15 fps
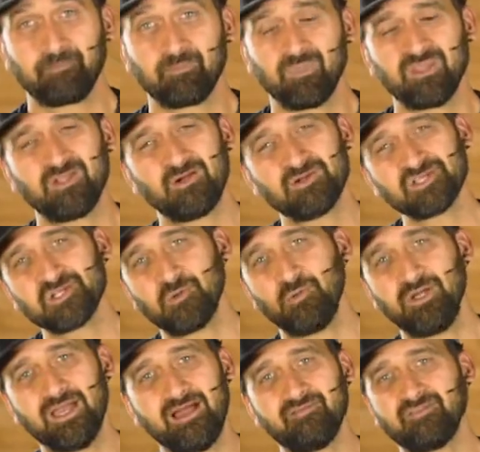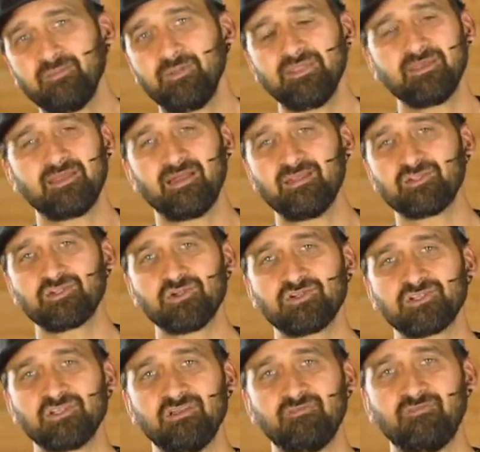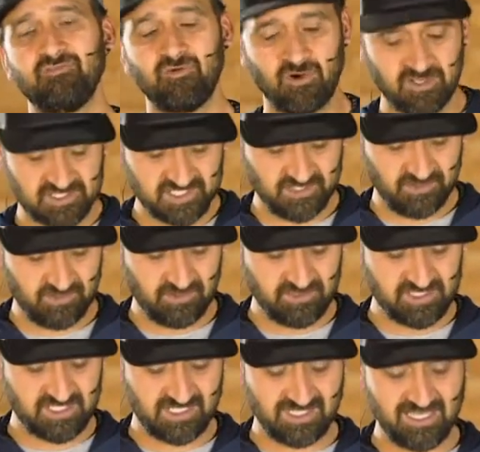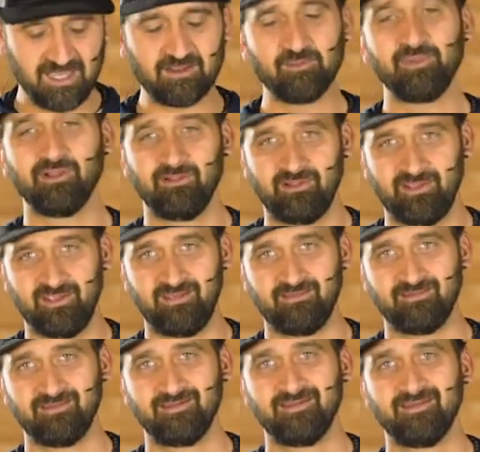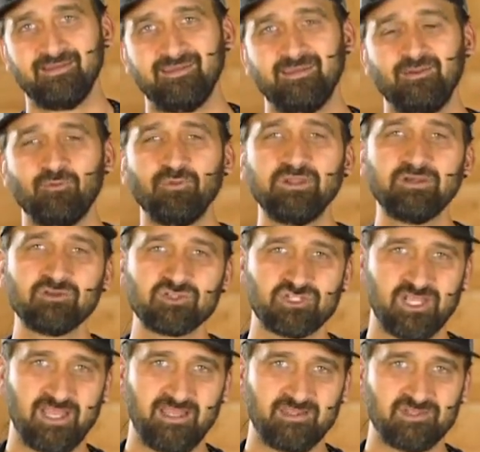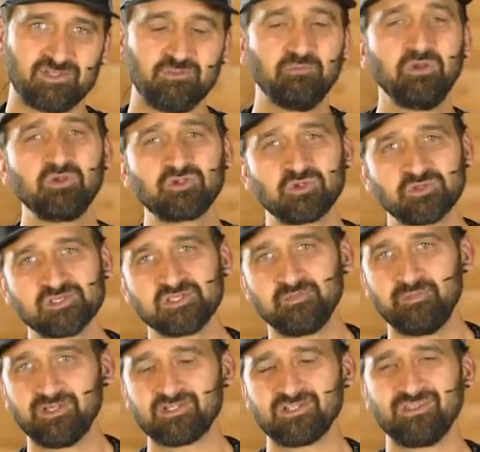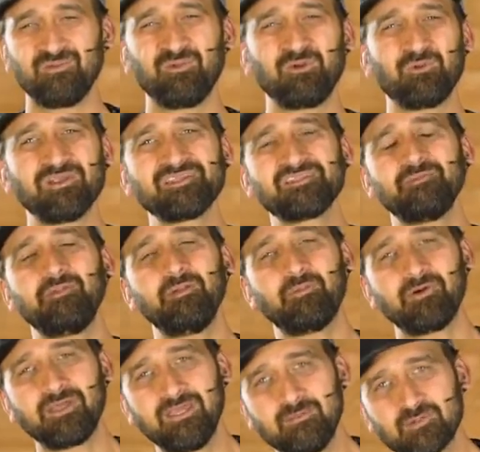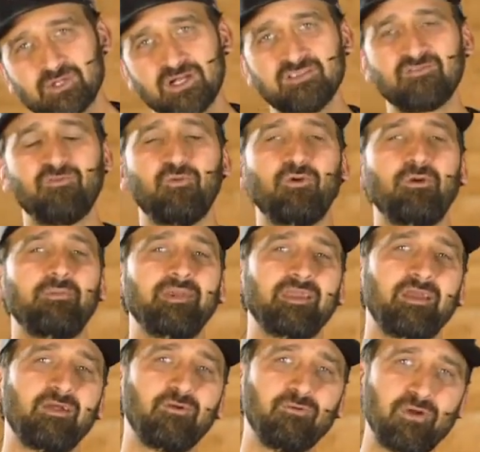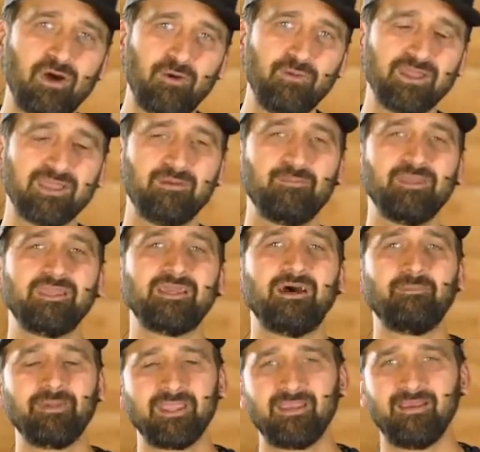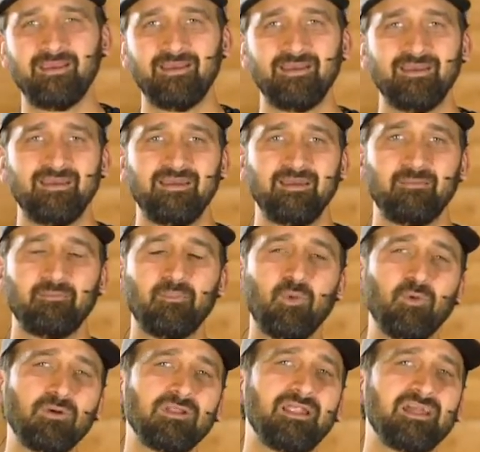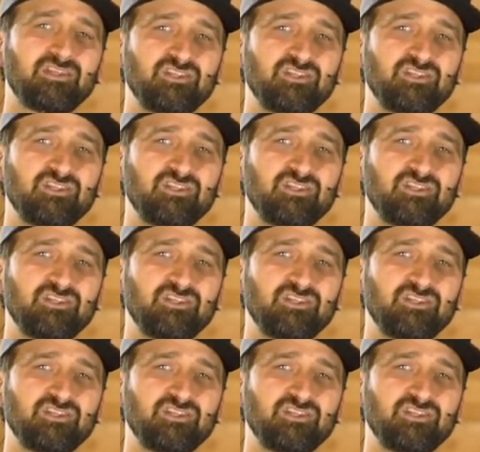But then also we have to be the kind of church that fosters accountability and real change and mutual submission, that we want to see people keep transforming and growing and becoming more like